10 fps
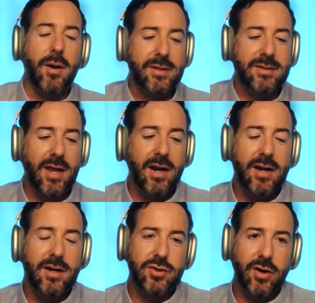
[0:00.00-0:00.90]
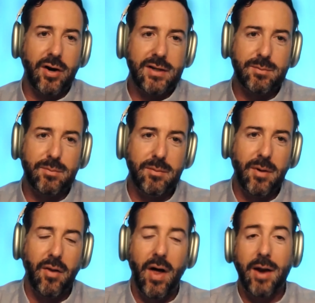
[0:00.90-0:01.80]
to some extent, in
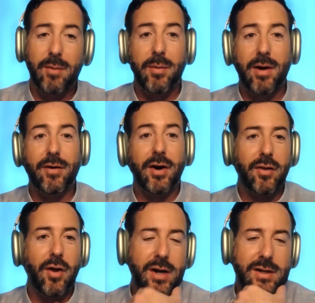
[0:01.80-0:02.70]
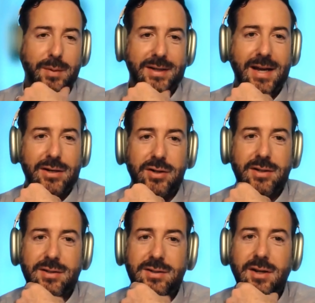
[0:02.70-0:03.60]
insurance, a lot of people have very low
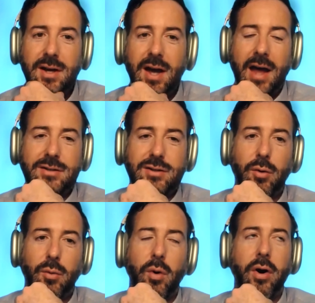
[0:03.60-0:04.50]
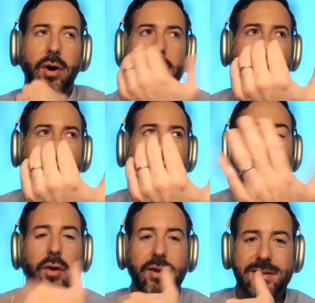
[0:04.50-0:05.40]
expectations. And so
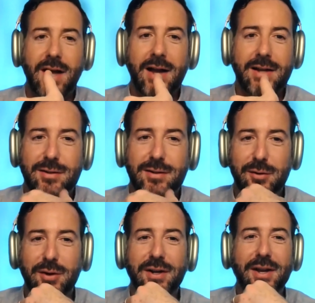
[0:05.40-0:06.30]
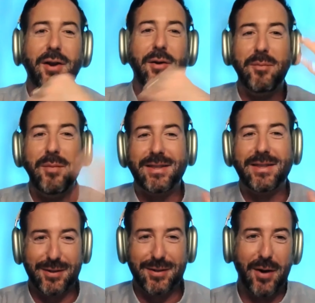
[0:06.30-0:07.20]
our goal is not to
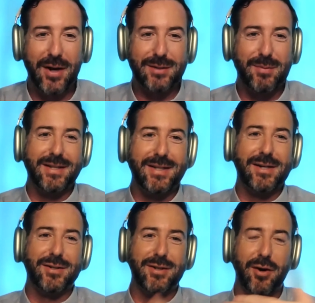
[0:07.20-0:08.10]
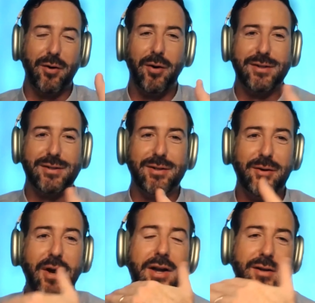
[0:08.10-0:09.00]
meet those low expectations. Our
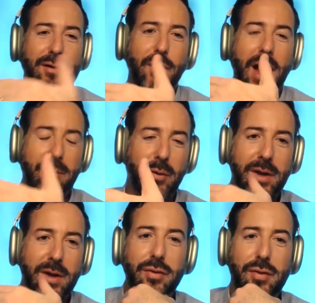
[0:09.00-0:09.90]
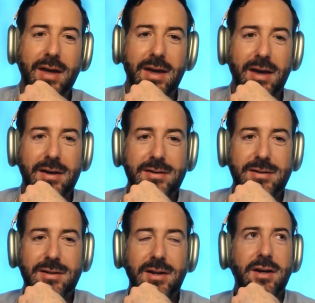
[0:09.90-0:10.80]
goal is to define what we think
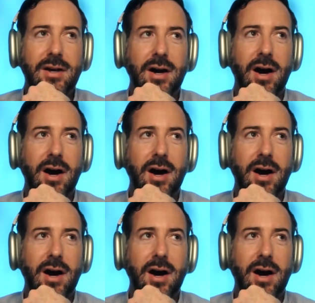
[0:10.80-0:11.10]
is